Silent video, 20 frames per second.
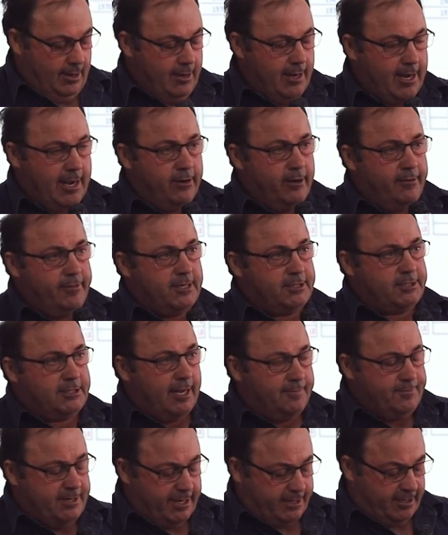Now on the
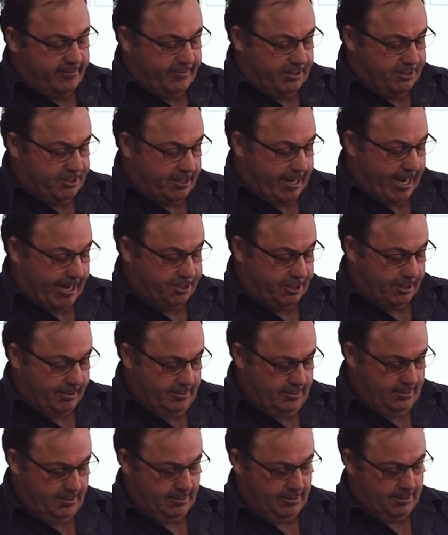subject of
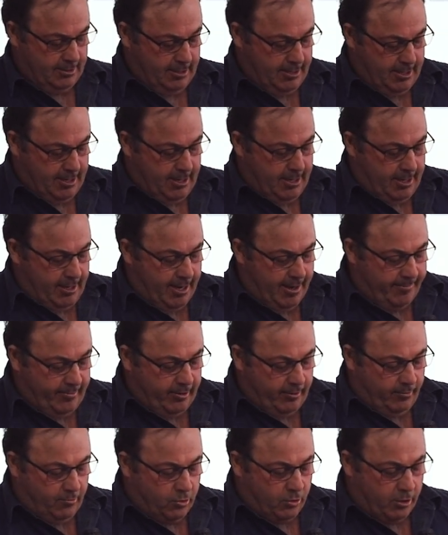extraction,
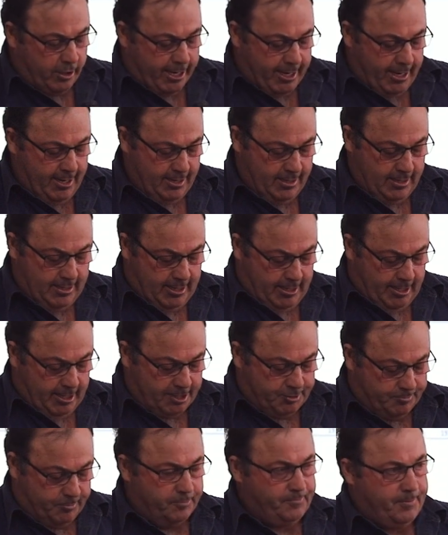Namoi Water
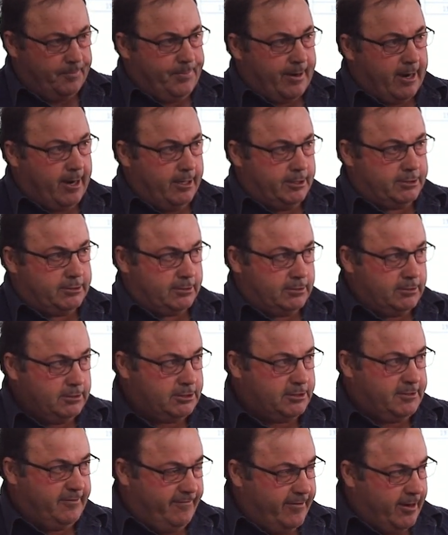has put
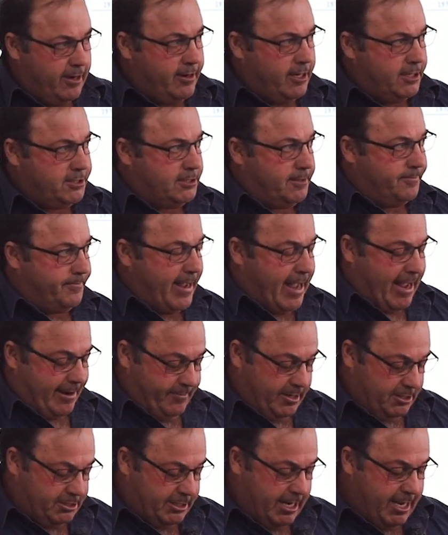proposals to various
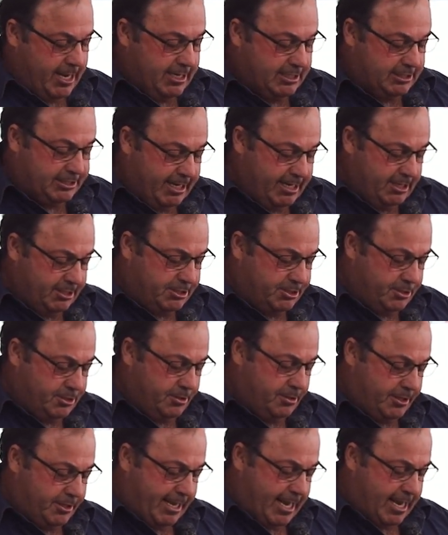departments since
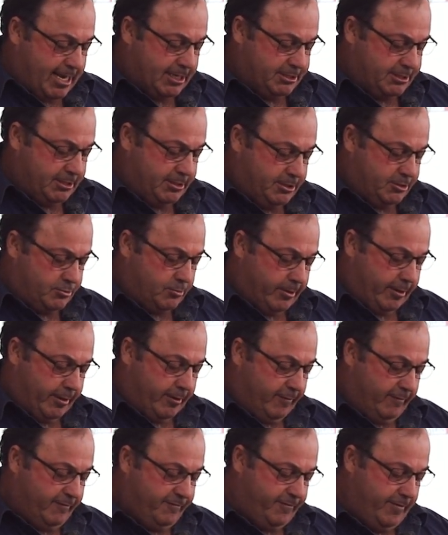
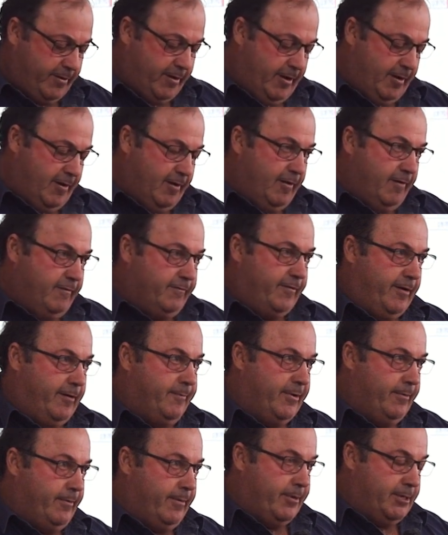2012 for
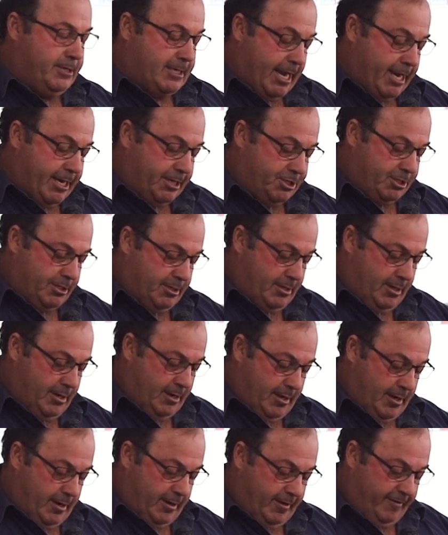
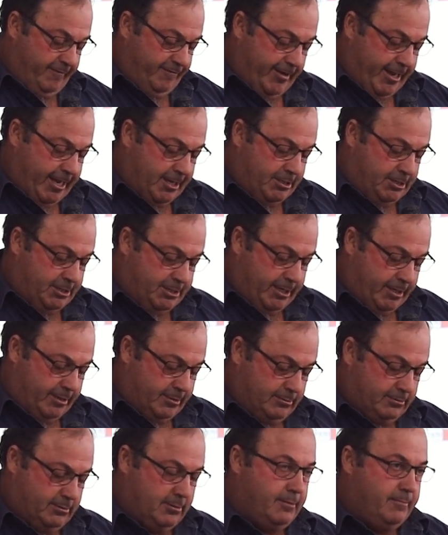implementation of
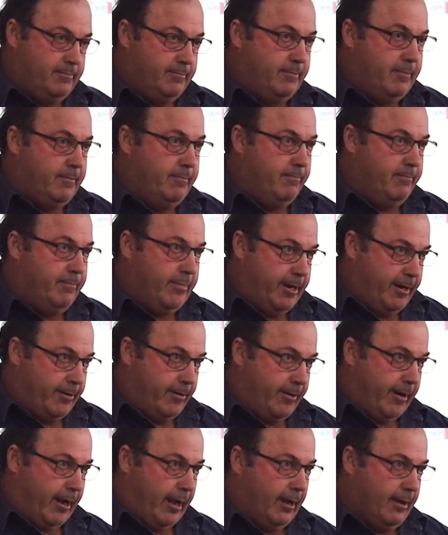lead-sealed
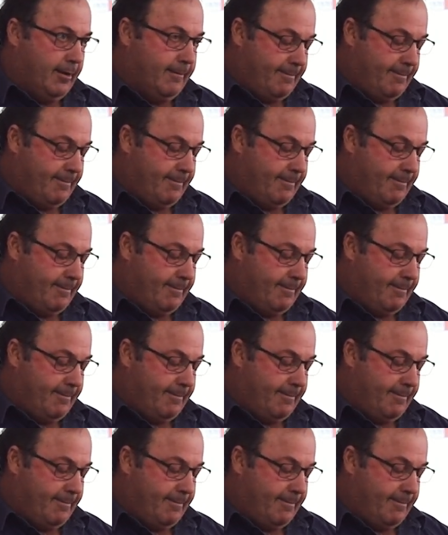metering.